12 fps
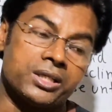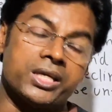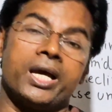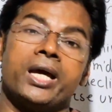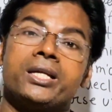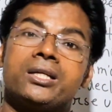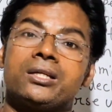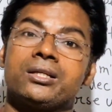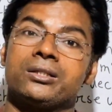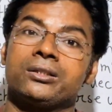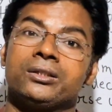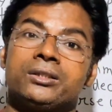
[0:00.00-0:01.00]
can
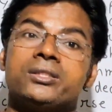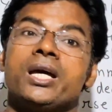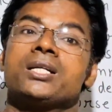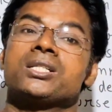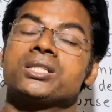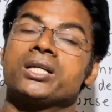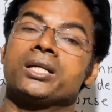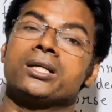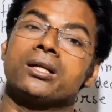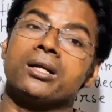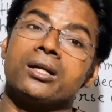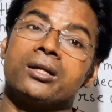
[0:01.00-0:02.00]
that
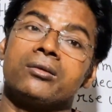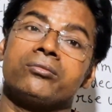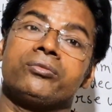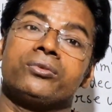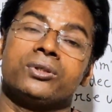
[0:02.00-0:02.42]
can live